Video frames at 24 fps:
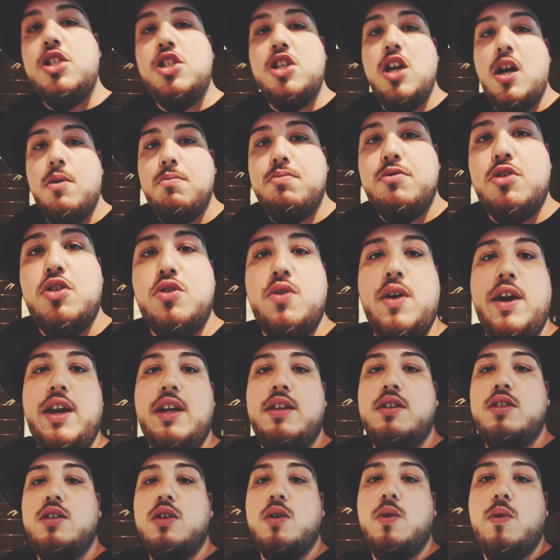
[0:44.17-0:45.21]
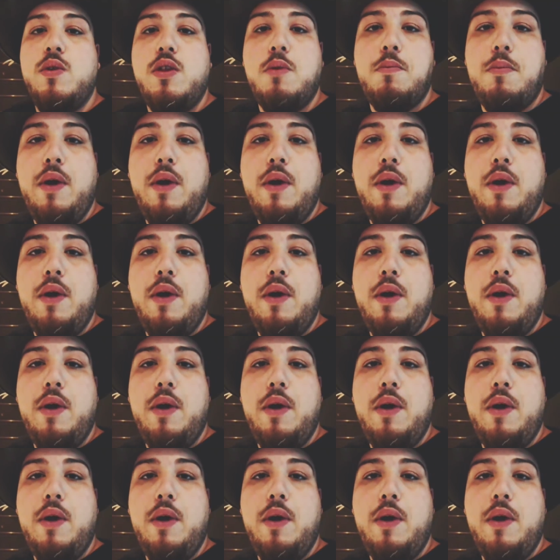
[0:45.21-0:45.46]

jump straight to the